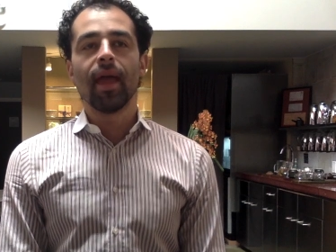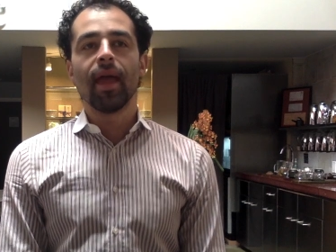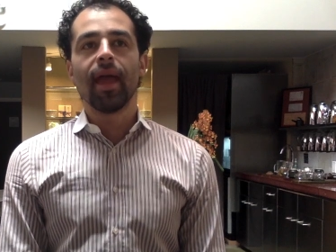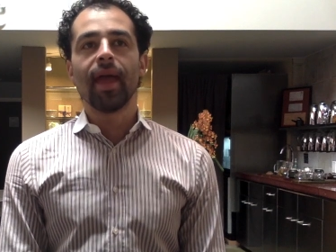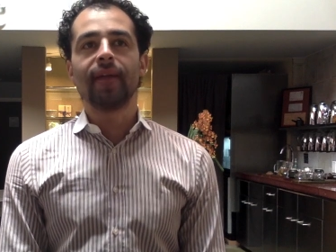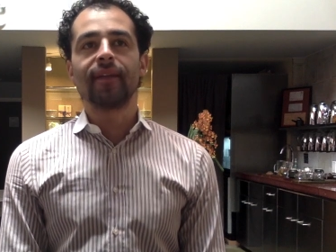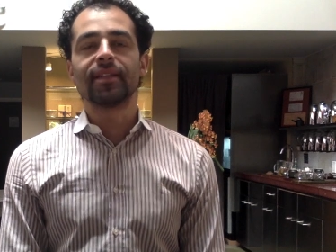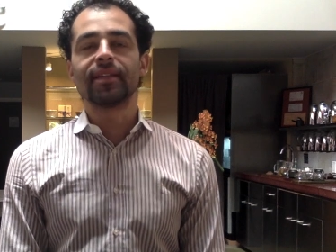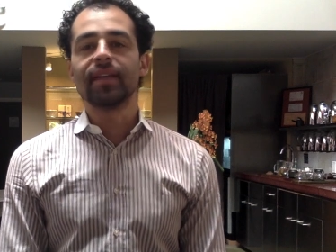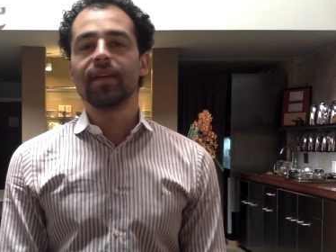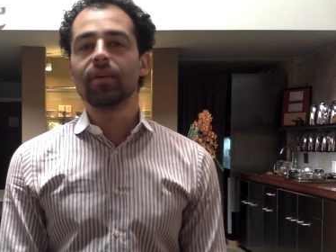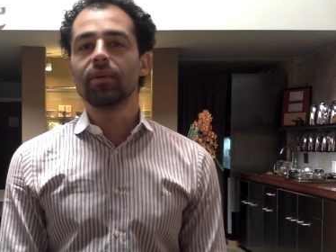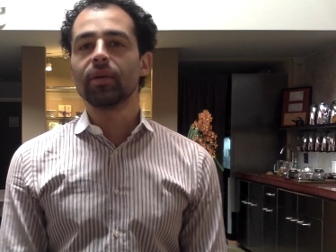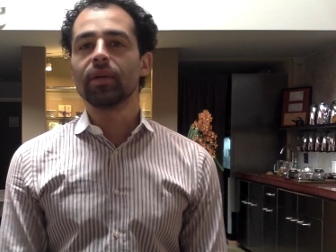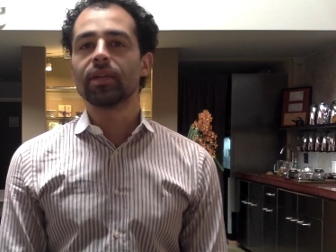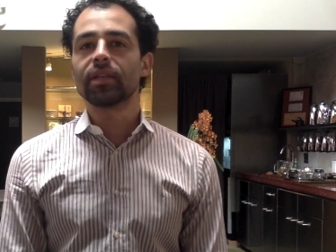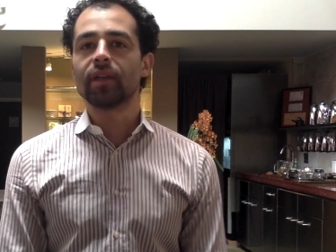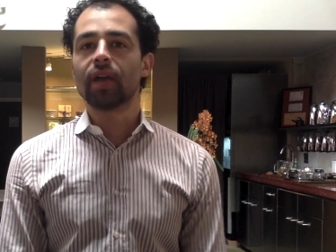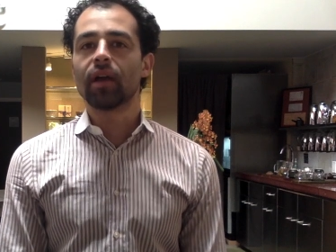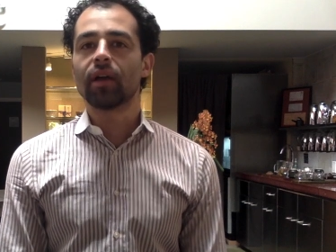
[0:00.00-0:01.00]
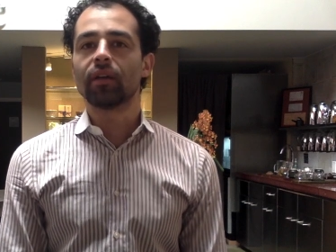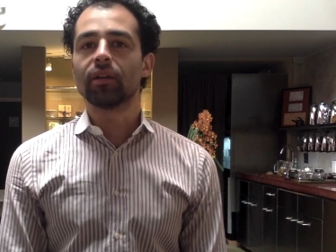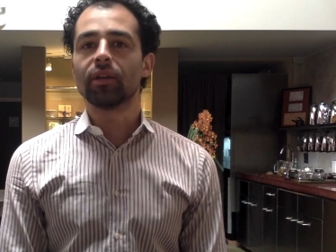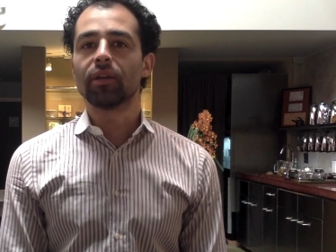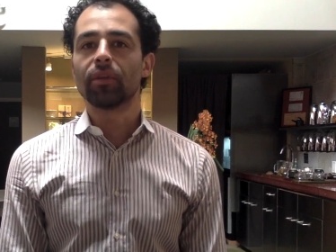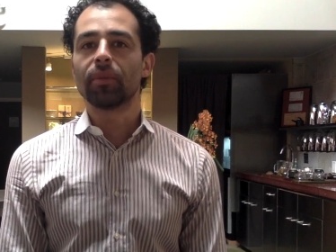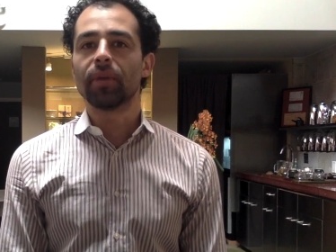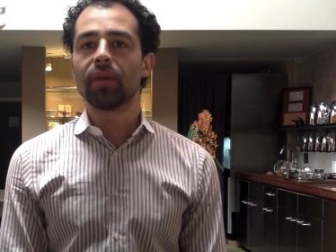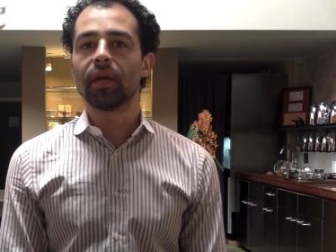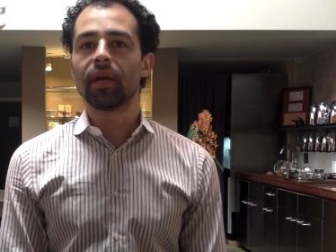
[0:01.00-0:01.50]
And today we're going to talk a
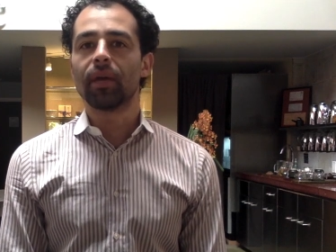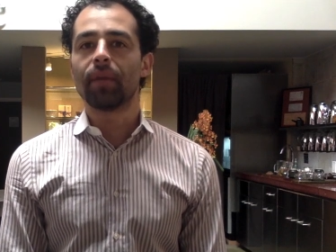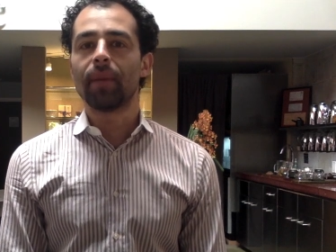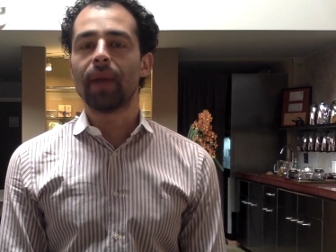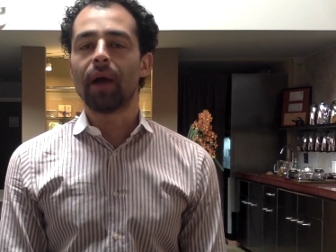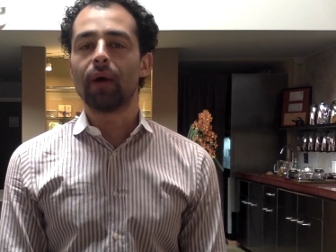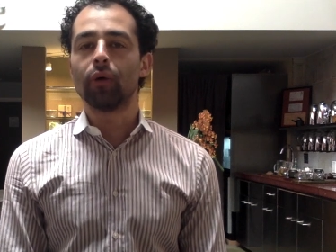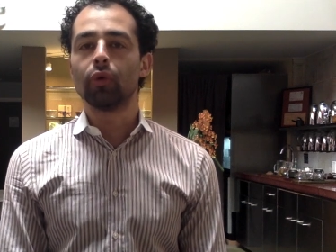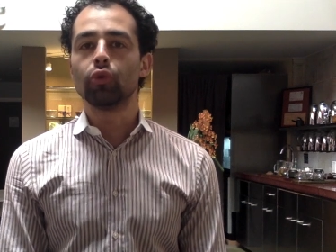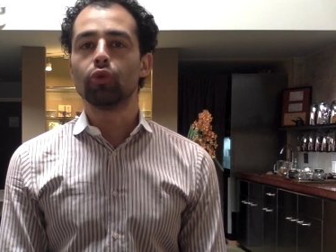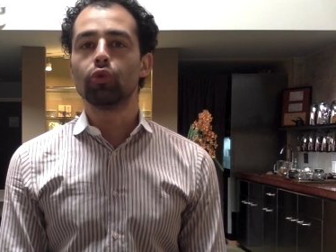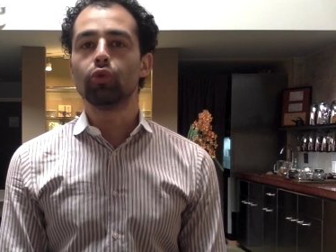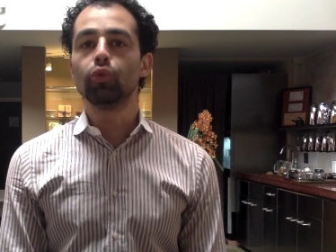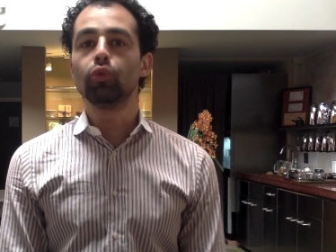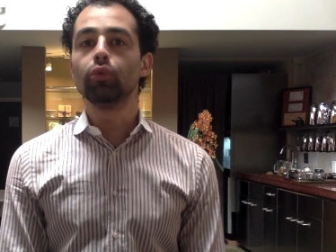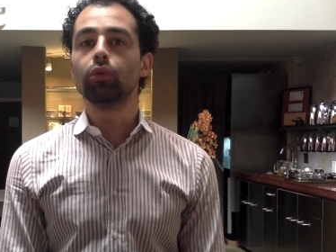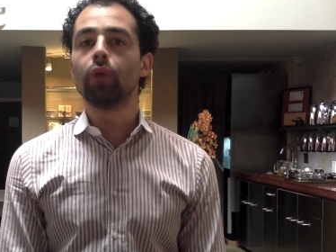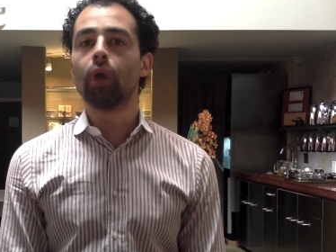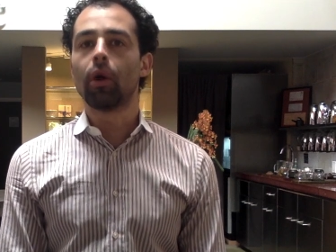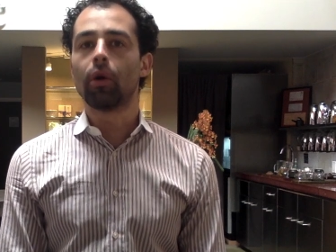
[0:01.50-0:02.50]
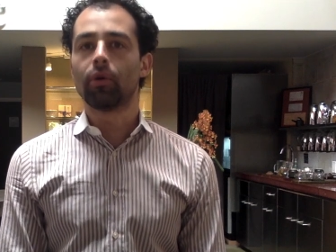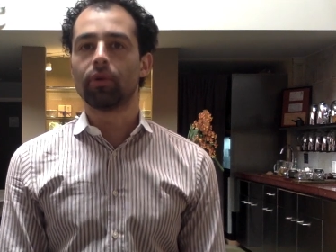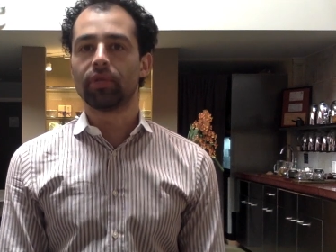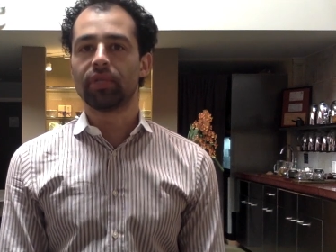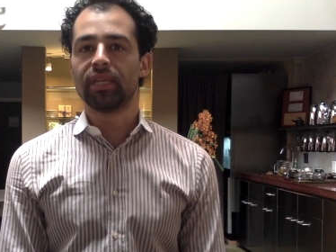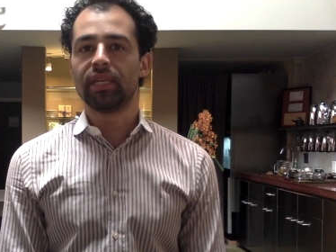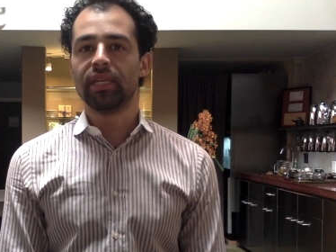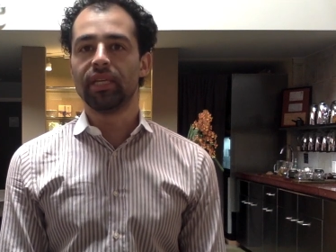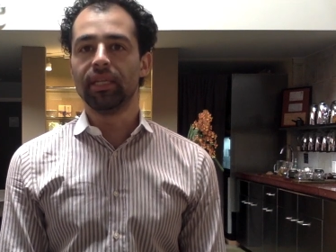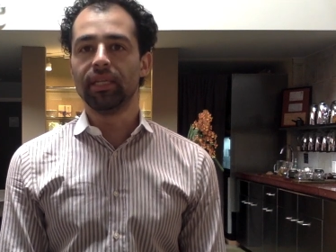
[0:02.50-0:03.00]
little bit about oolong
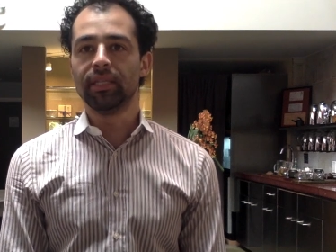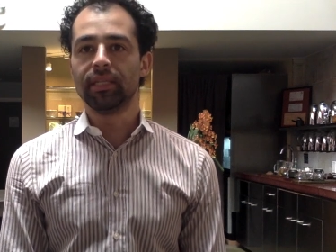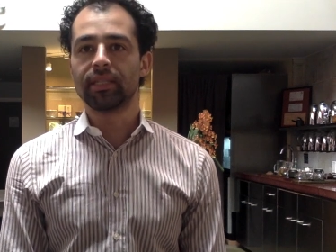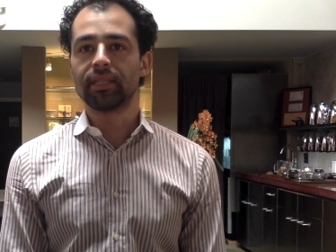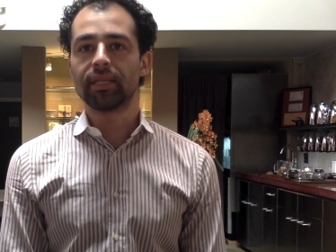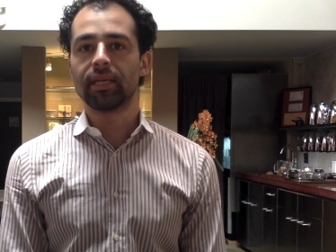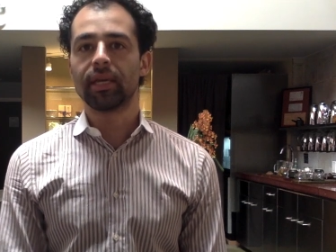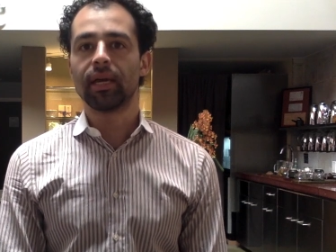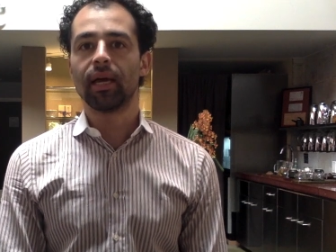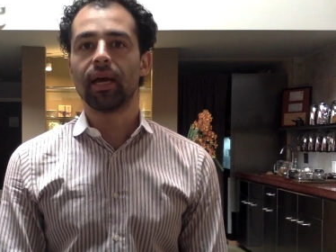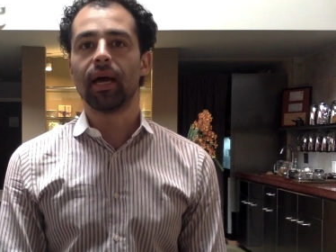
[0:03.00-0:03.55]
teas.